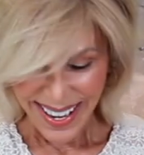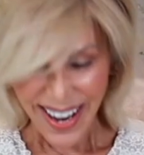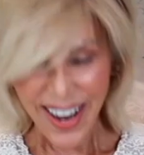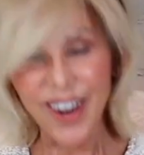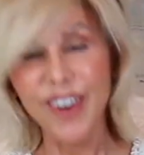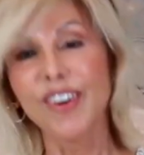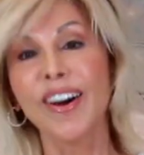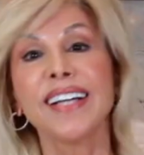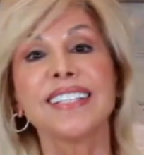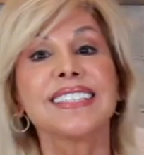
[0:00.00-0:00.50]

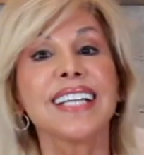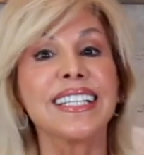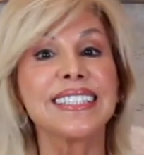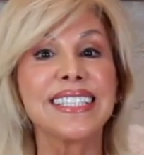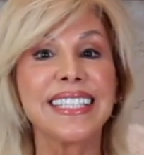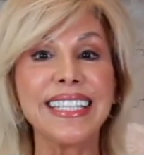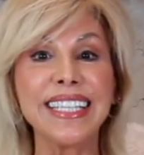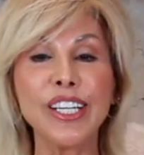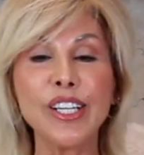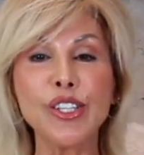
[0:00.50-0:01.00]
All right,
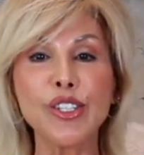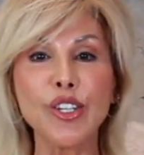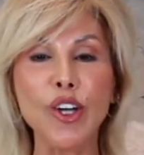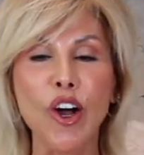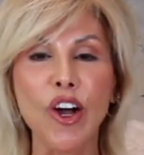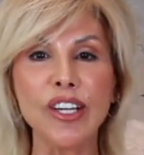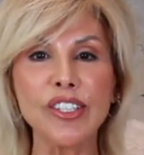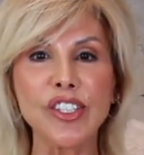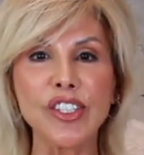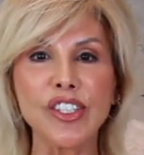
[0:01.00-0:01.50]
tzatziki
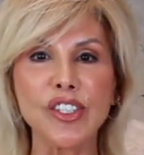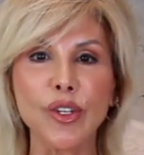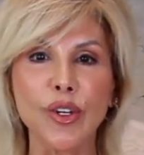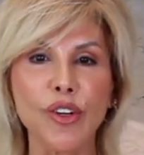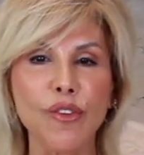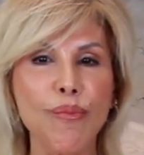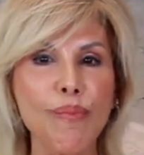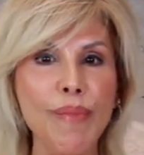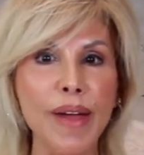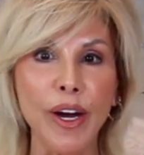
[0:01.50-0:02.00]
sauce is
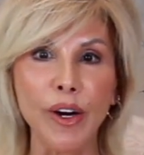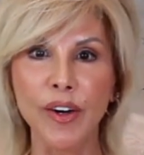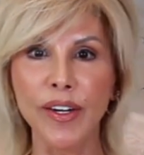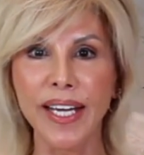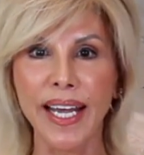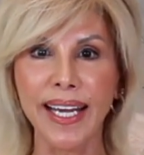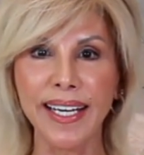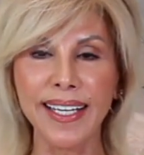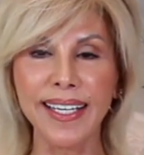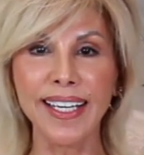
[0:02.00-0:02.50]
sort of
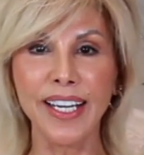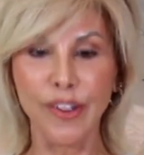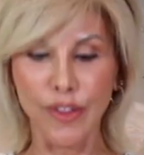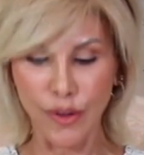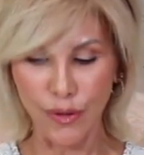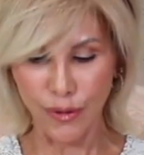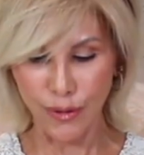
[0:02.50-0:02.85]
marinating in the